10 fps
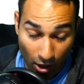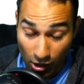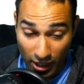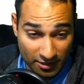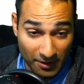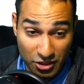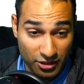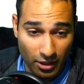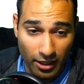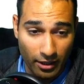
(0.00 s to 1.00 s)
as much as
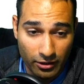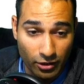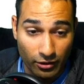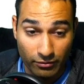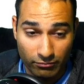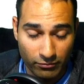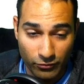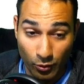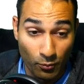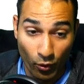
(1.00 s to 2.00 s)
I, you know, you're
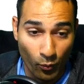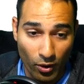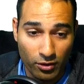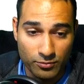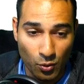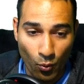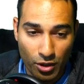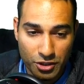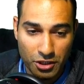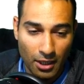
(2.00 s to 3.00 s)
more than welcome to
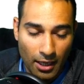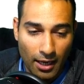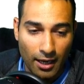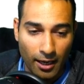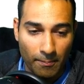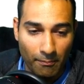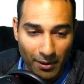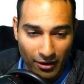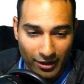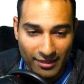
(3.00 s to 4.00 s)
watch. Um, but
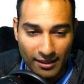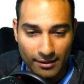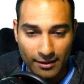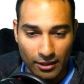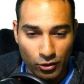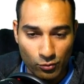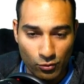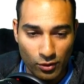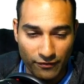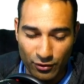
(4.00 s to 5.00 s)
I think that you,
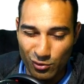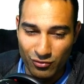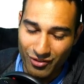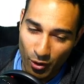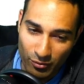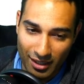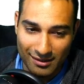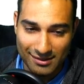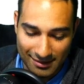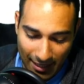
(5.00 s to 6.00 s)
if you don't
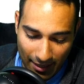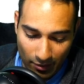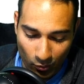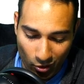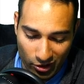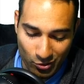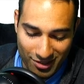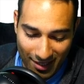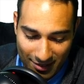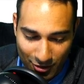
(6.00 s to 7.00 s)
understand what a
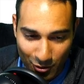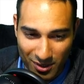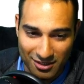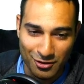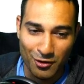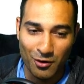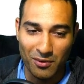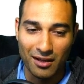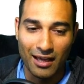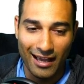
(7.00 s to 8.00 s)
UTXO is, you don't know what
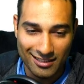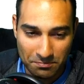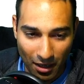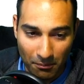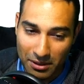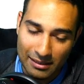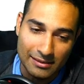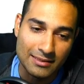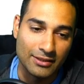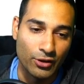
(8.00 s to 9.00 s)
a XPub
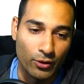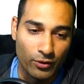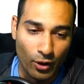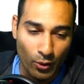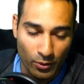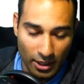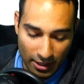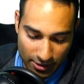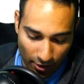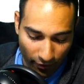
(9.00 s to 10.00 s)
is, you don't know
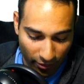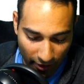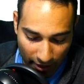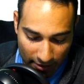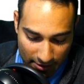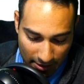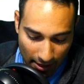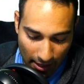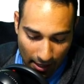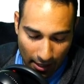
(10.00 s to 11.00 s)
certain things,
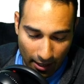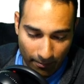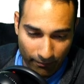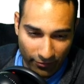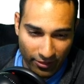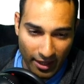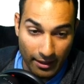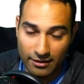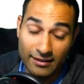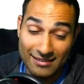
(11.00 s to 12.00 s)
um, then
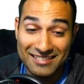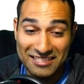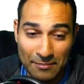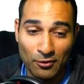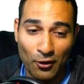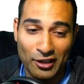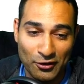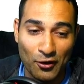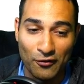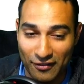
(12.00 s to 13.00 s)
there's a steep learning
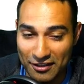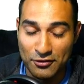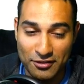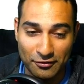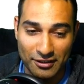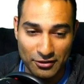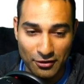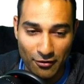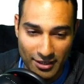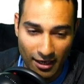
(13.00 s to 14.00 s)
curve that you still need to go
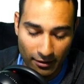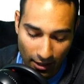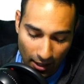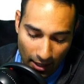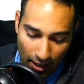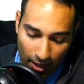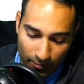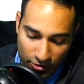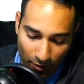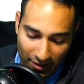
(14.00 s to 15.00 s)
down. Um,
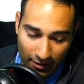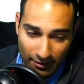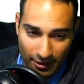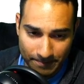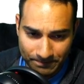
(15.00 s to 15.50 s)
so I think that